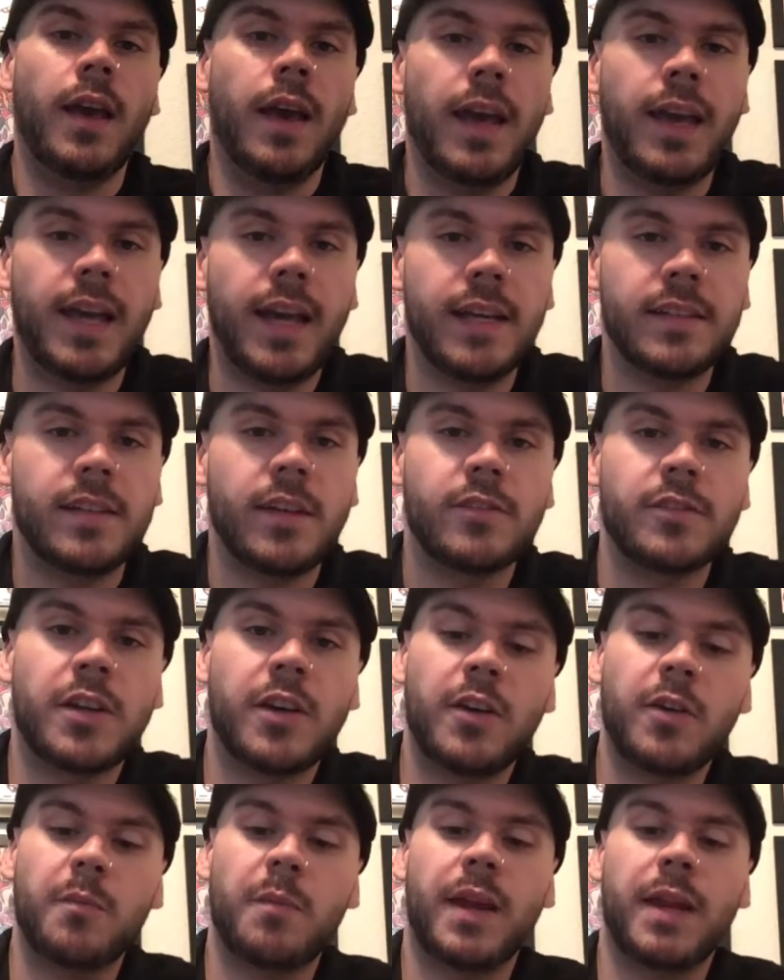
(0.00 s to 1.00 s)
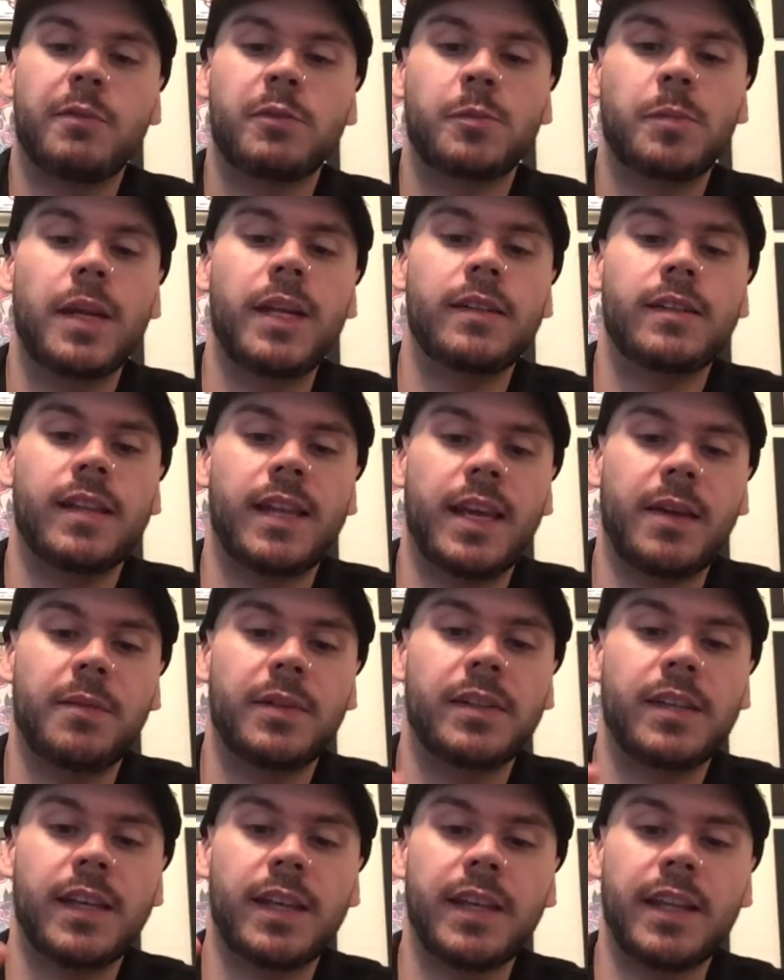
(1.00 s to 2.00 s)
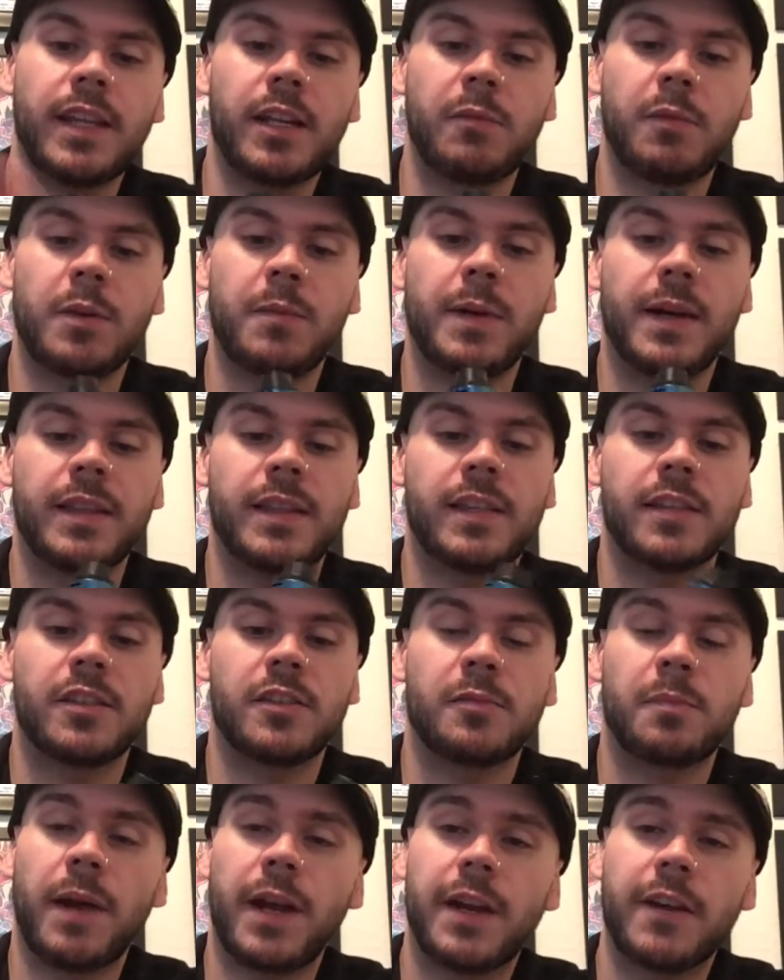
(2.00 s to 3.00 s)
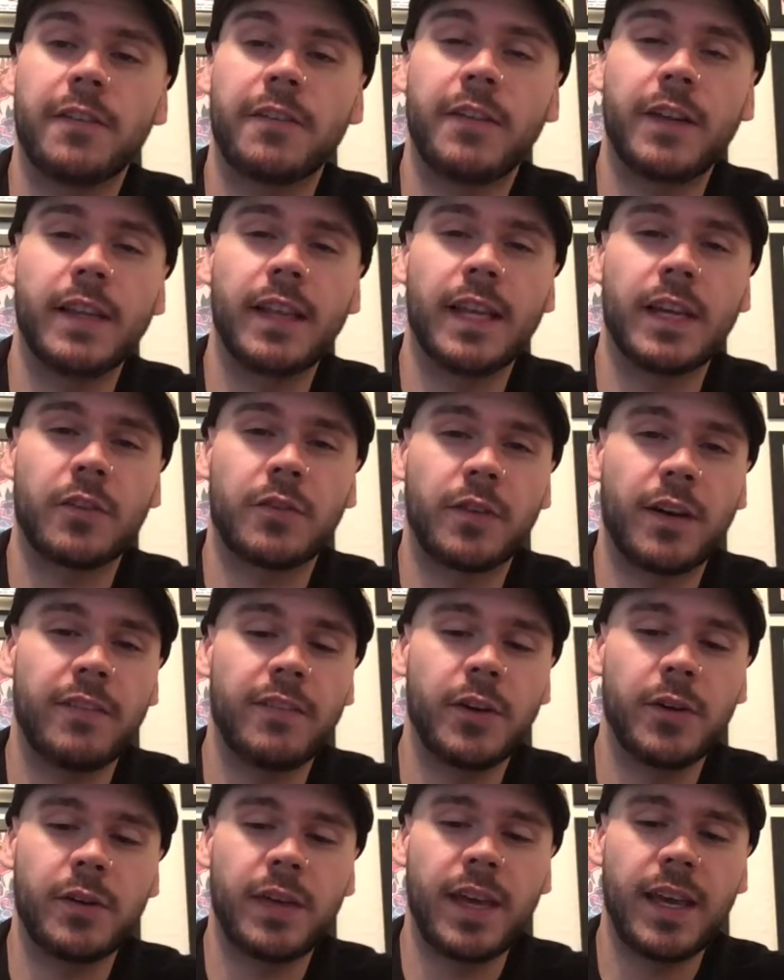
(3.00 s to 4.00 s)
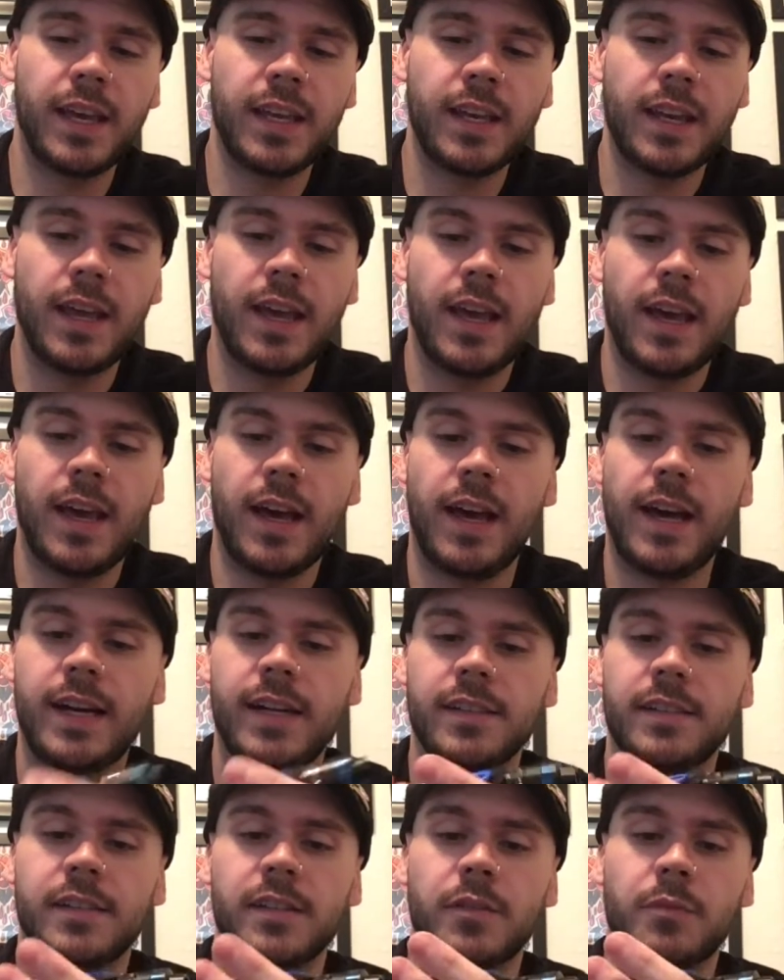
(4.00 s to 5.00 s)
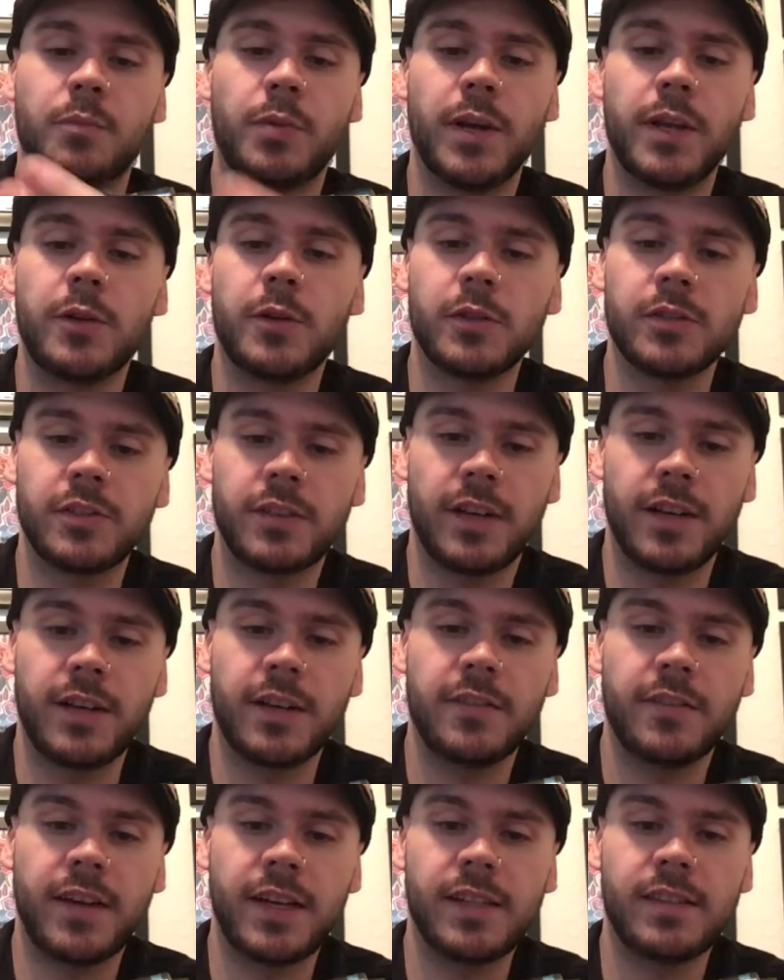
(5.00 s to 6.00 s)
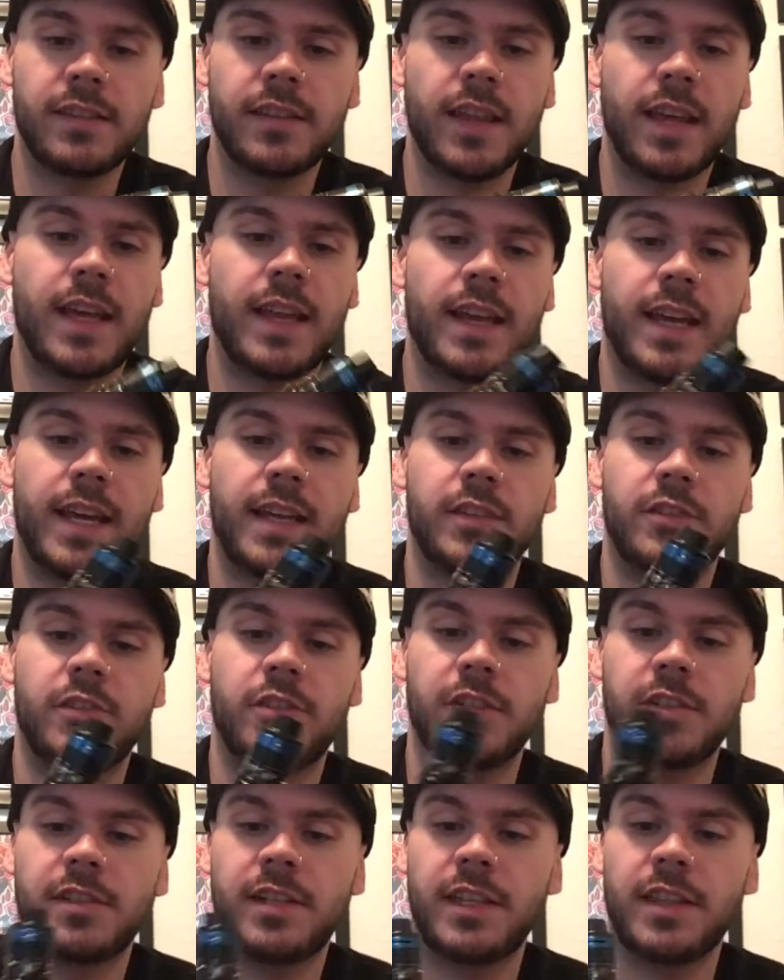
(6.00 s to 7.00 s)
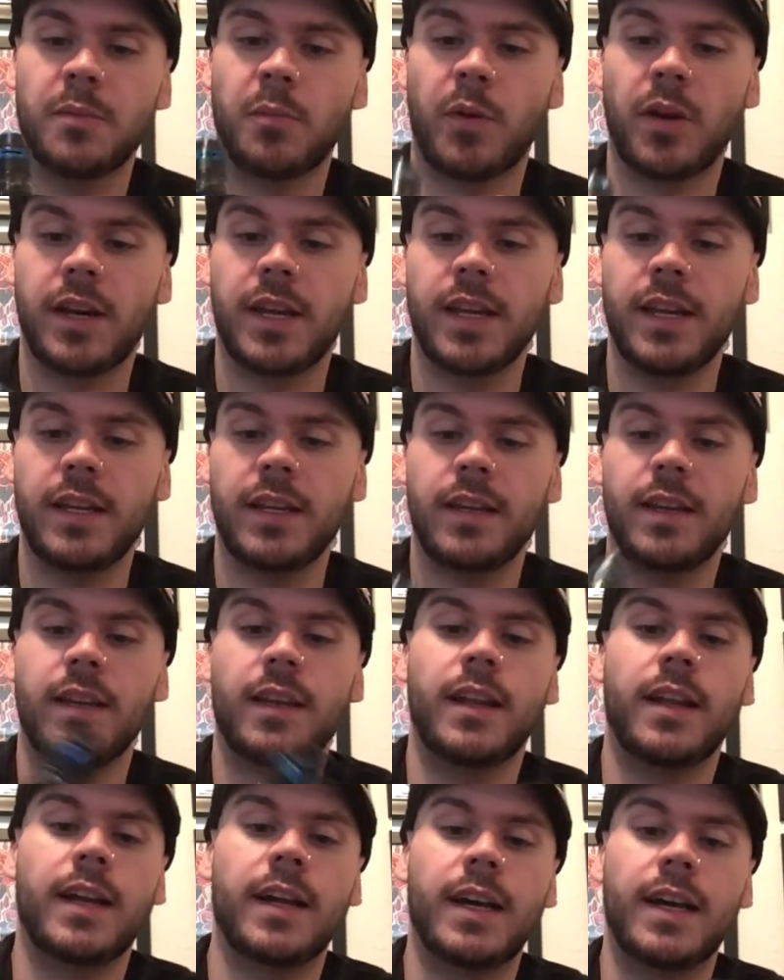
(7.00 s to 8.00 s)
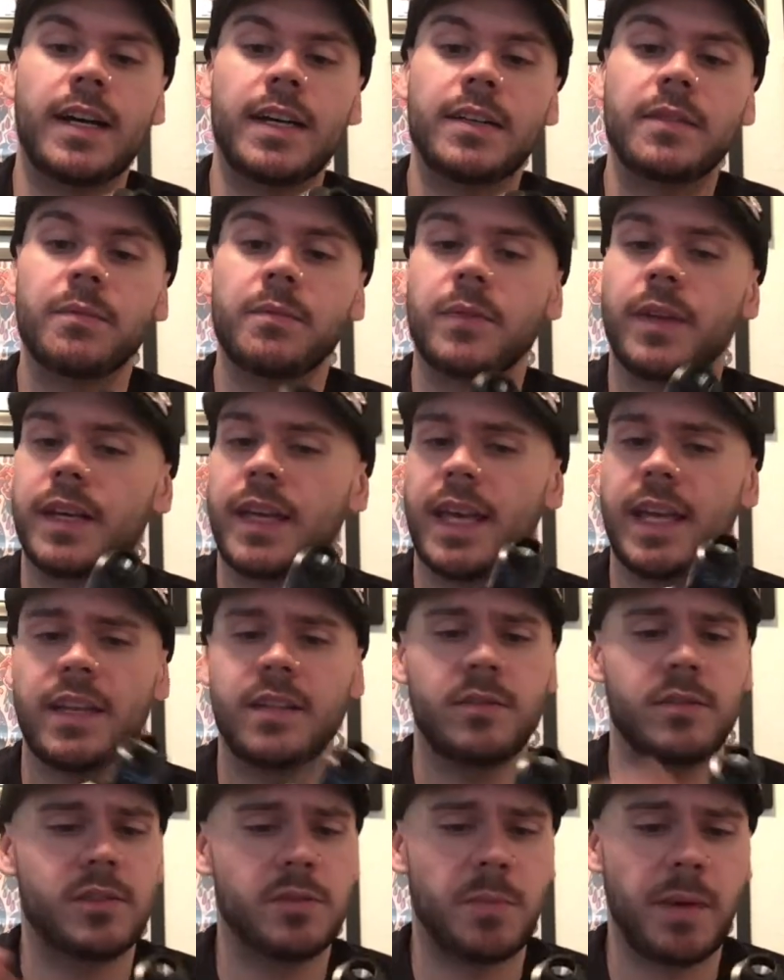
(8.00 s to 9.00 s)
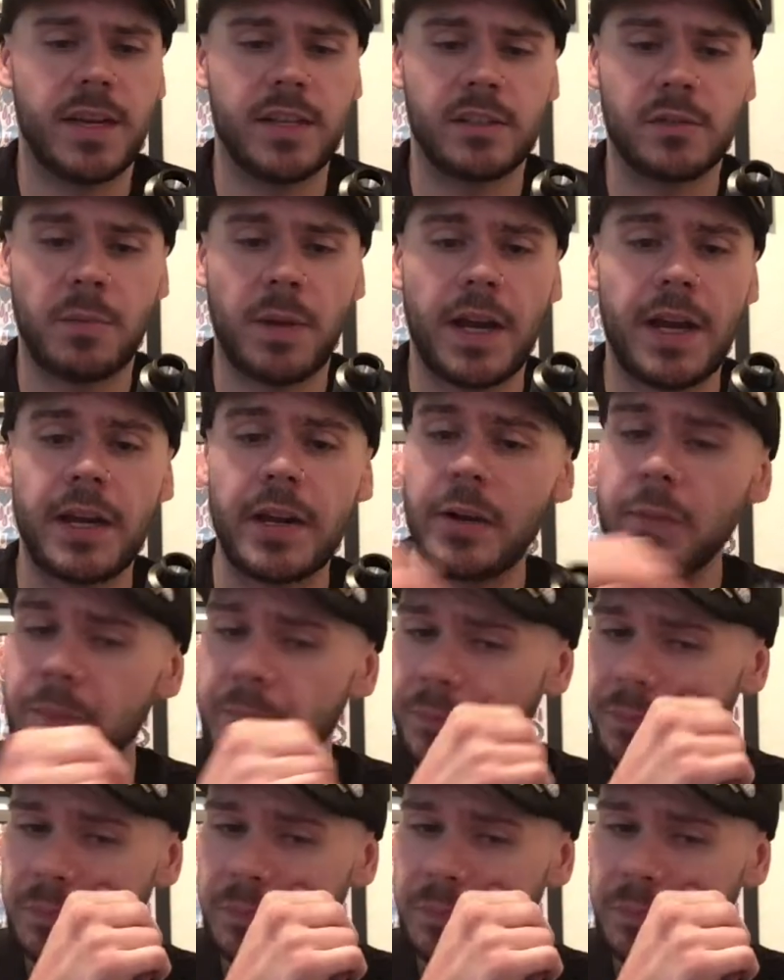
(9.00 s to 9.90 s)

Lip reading: Hey guys, how's it going? My name is Pete. Today I'm going to tell you a little bit about the Aspire Feedlink Revvo kit. It's a pretty cool starter device that has just hit the market. Again, it's by Aspire.